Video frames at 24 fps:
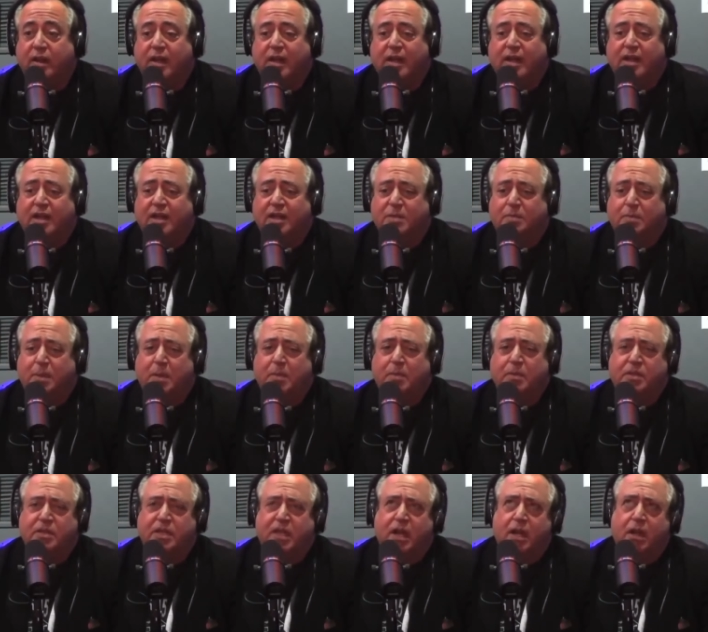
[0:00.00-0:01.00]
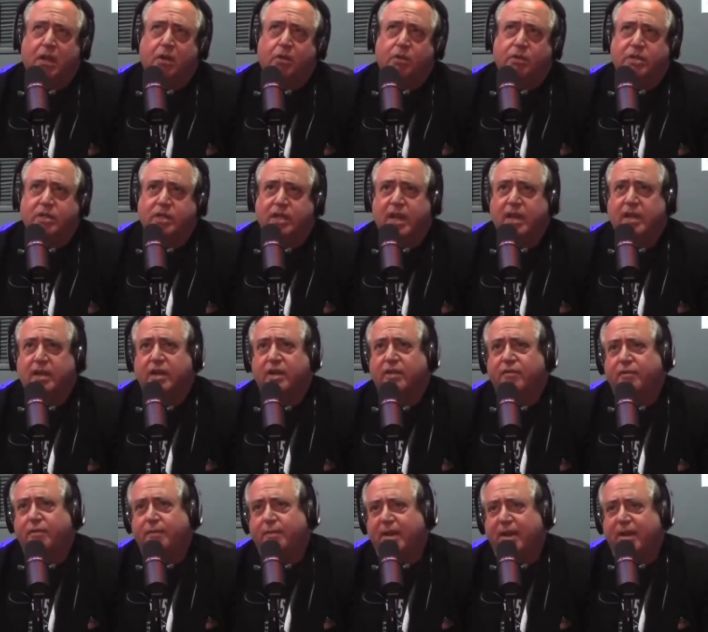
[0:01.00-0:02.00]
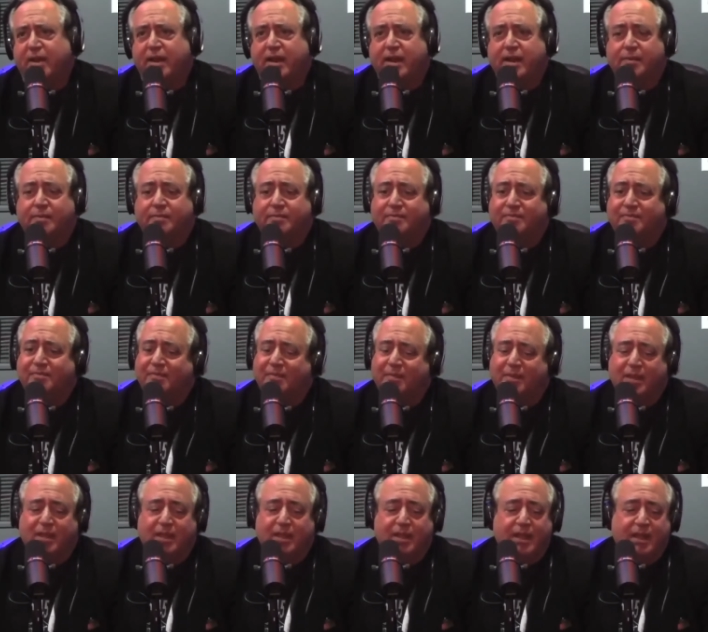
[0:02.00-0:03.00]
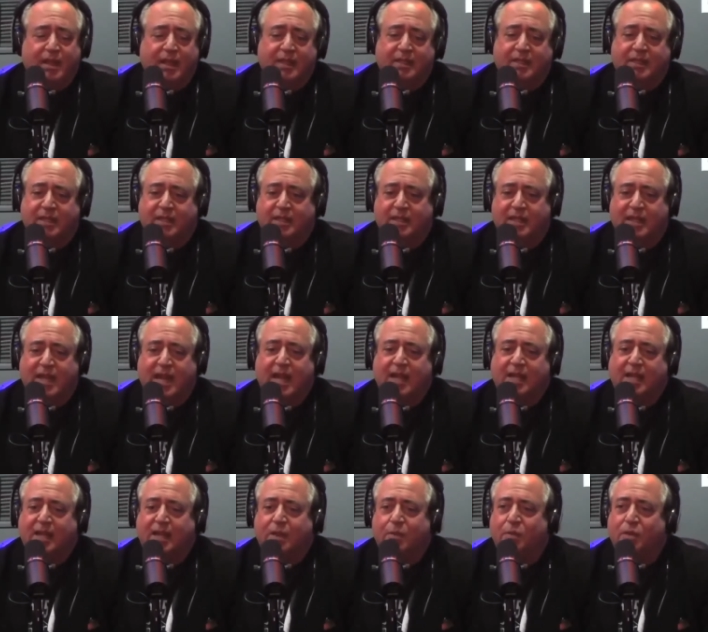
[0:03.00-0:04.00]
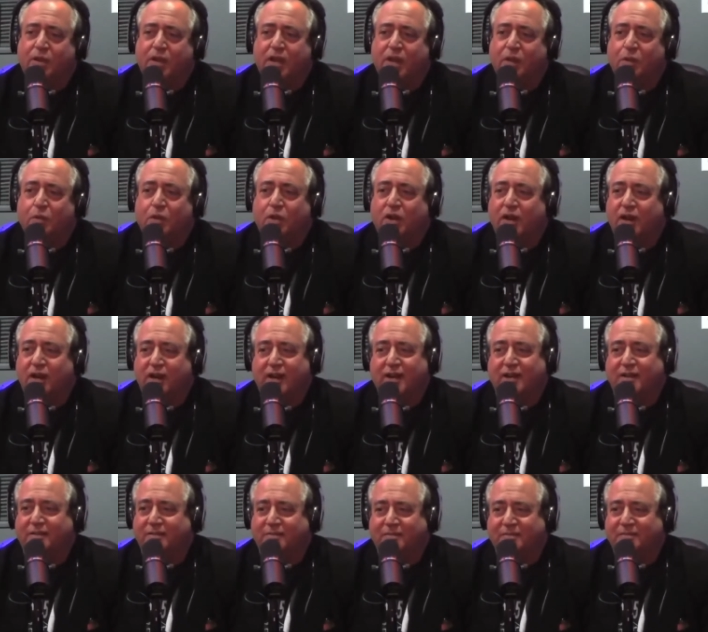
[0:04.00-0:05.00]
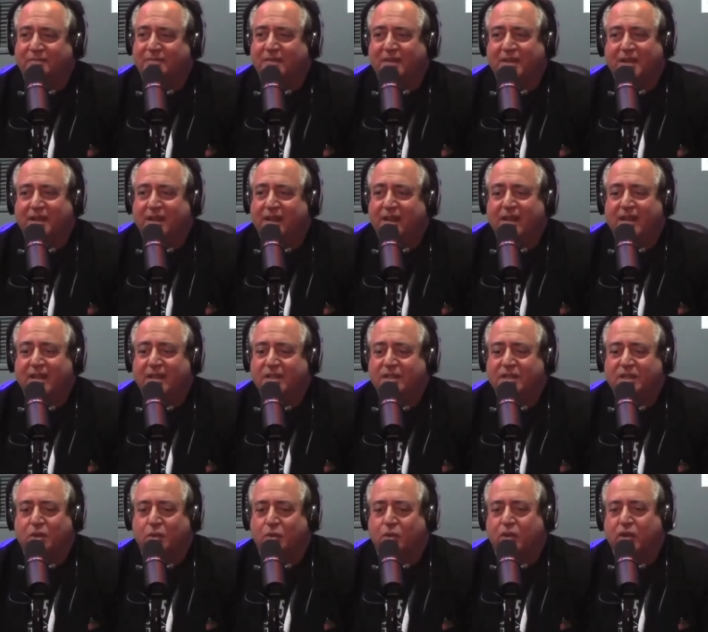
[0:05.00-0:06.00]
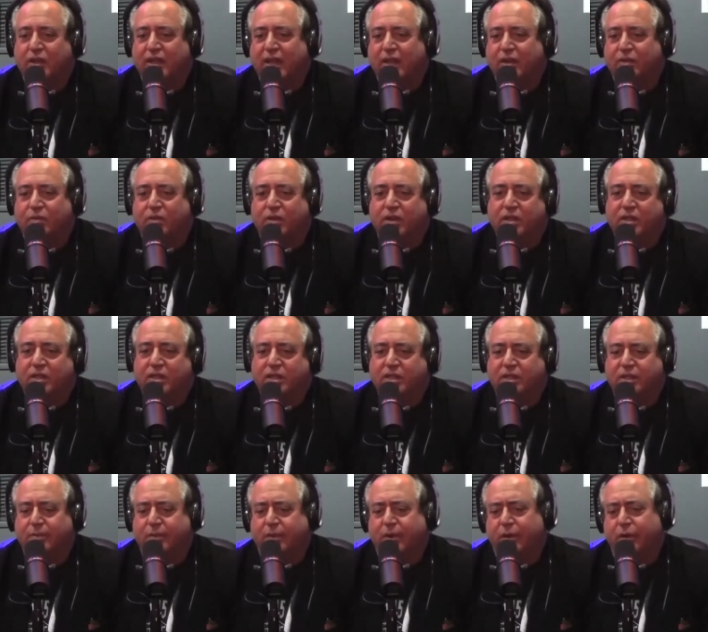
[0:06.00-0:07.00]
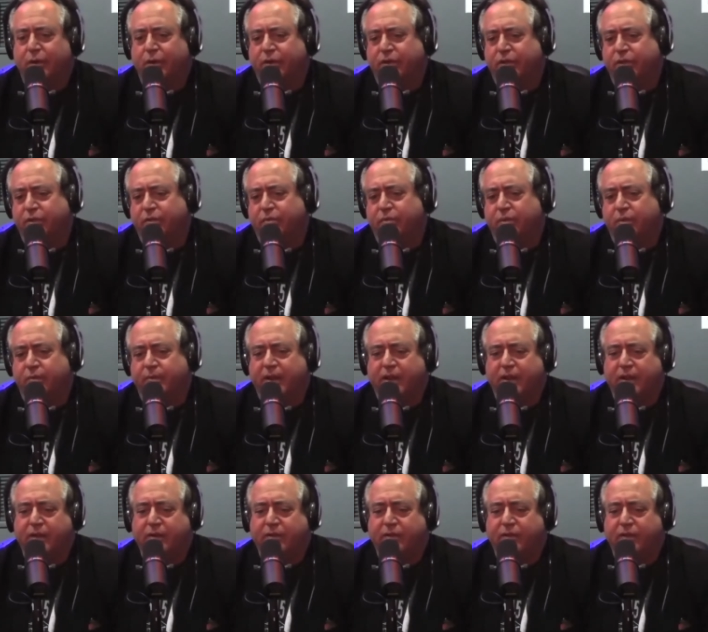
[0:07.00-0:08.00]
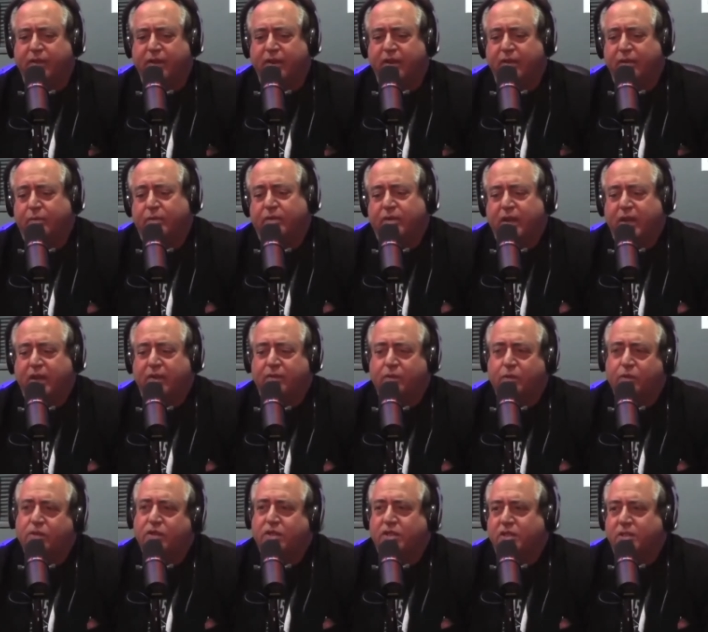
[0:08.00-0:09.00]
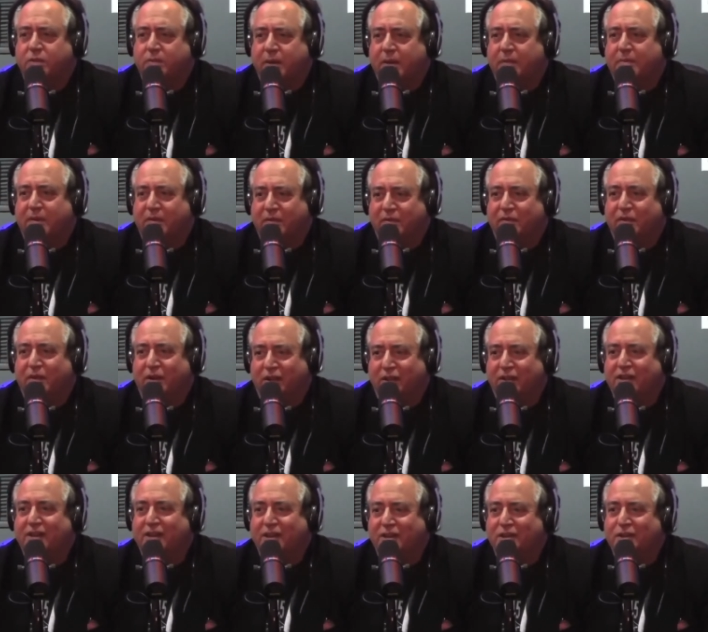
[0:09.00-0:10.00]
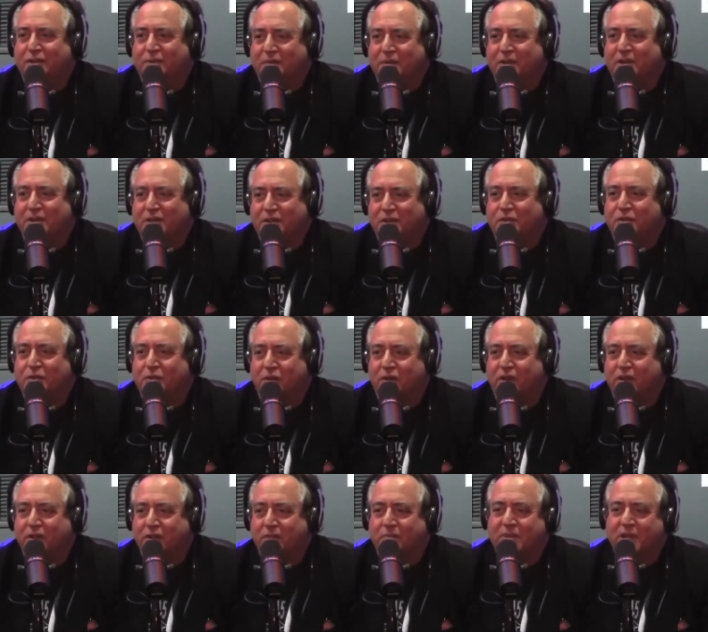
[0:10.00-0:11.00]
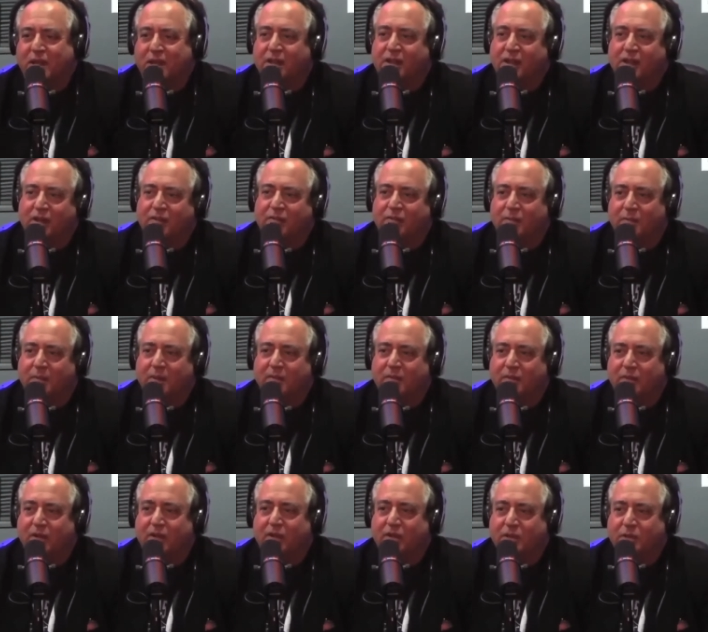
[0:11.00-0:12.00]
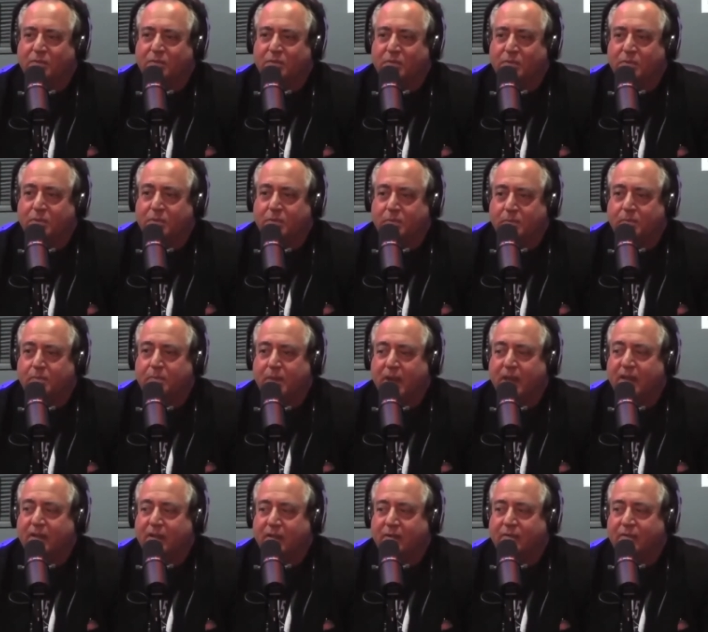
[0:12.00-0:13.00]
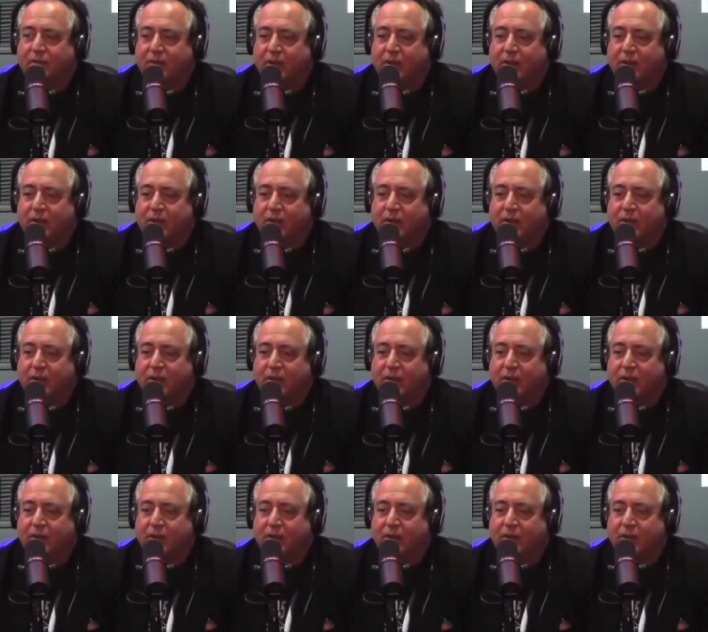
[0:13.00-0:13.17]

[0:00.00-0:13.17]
Because people say, "Oh, it's not enough about him." It's exactly what he wanted in. So all that criticism, oh, it's about your father. Well, yeah, of course it's about my father. He told me the story, so I'm telling it from my father's perspective.